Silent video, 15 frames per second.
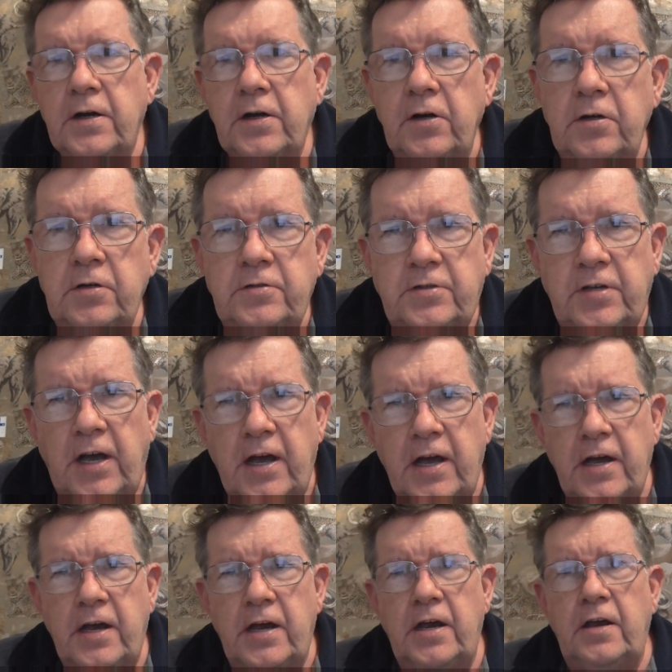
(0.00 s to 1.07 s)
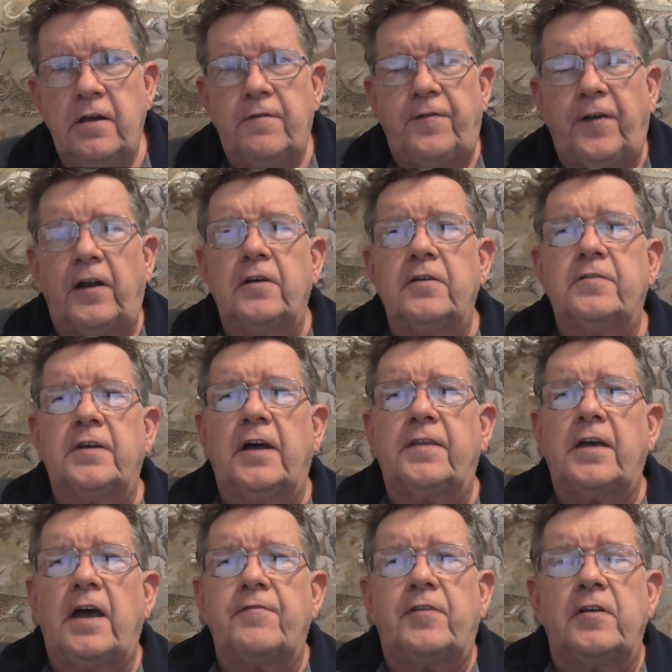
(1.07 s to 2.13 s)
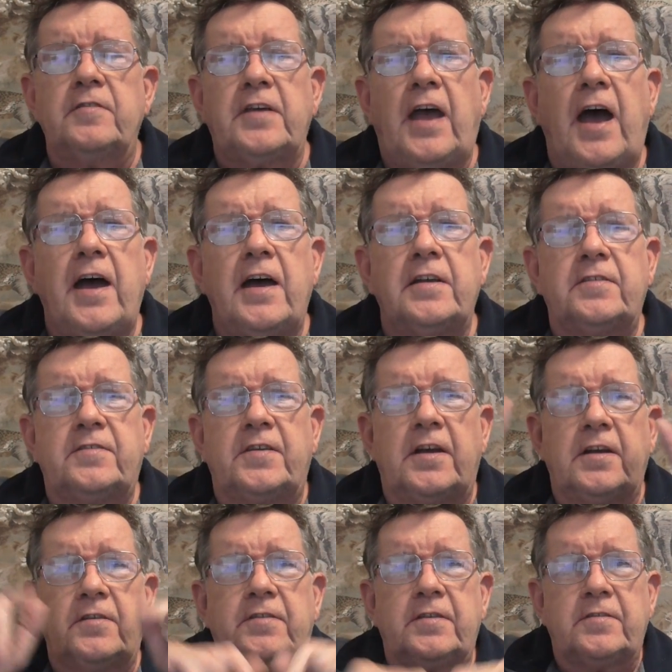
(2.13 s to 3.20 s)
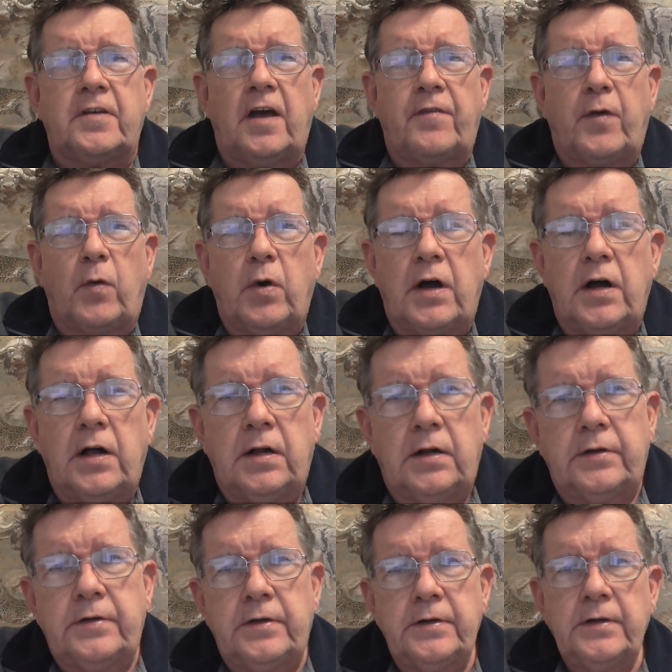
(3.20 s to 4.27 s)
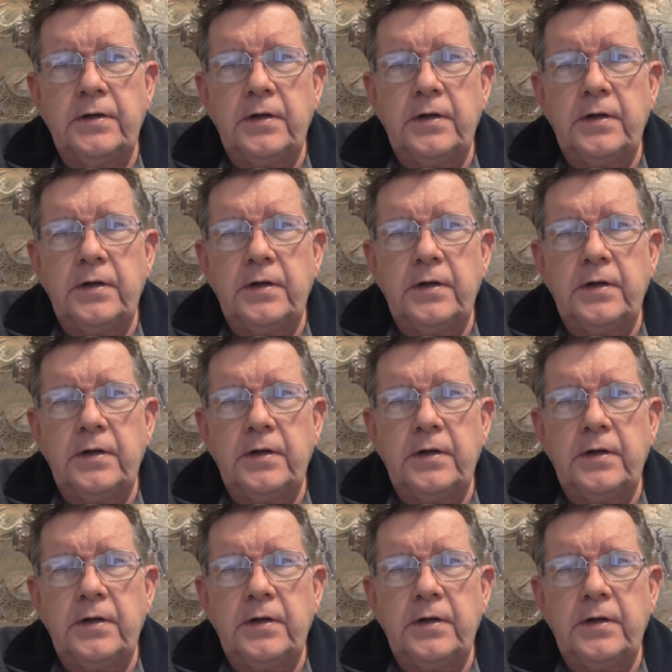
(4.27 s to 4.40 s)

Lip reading: Good day, fellow South Africans and citizens of the world.